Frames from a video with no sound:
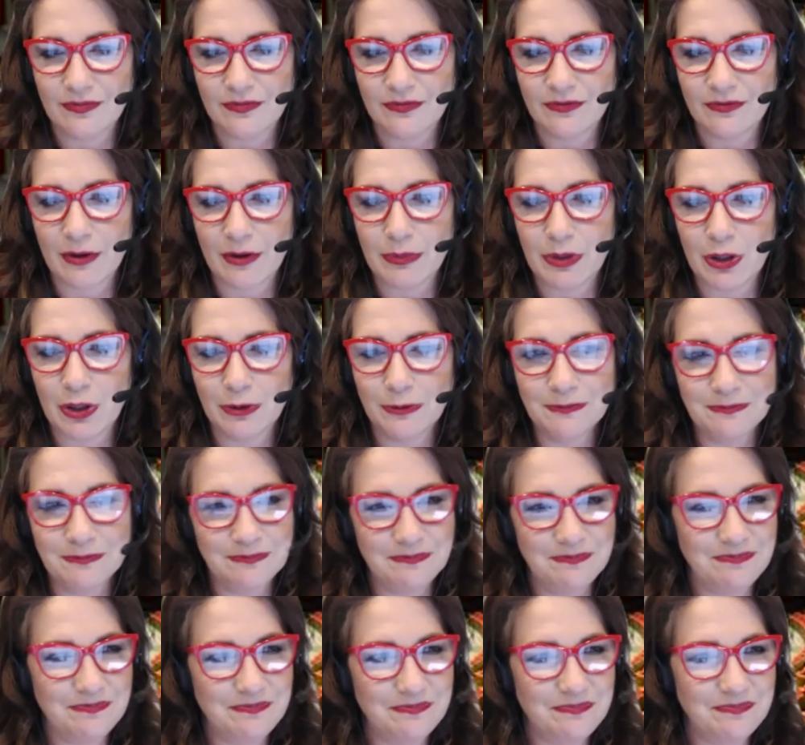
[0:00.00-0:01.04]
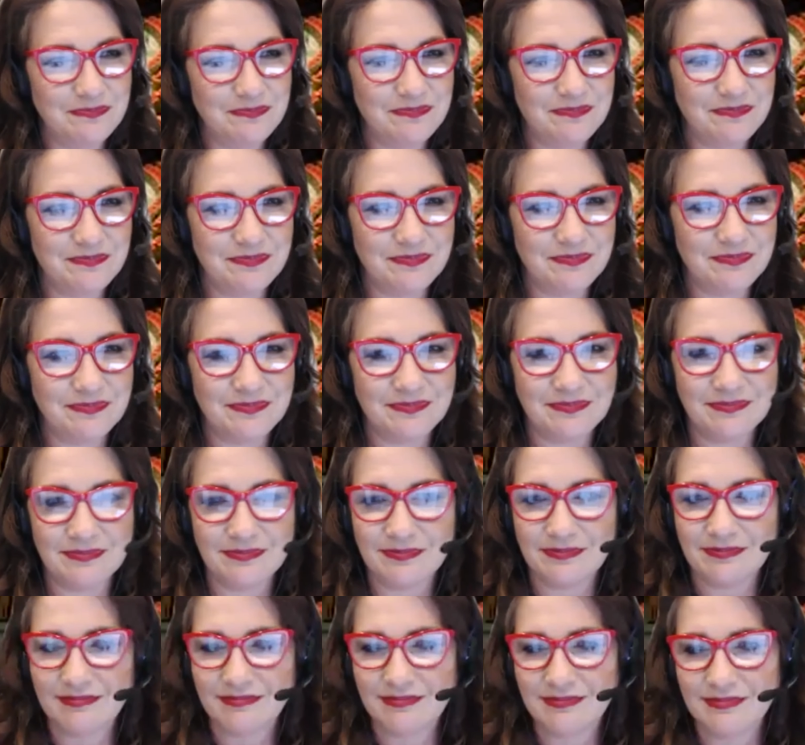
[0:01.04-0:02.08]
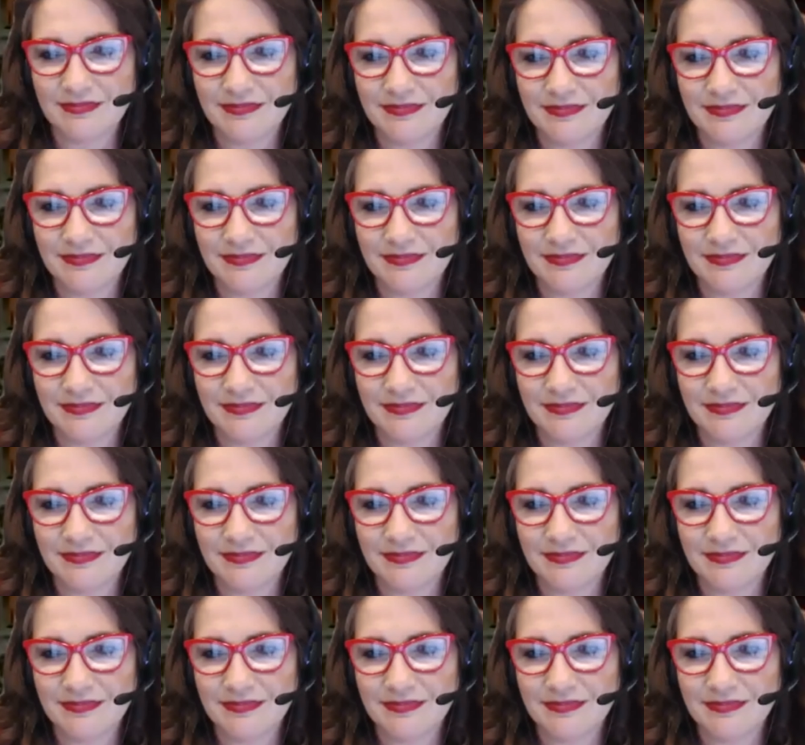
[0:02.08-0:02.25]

From you? Oh, from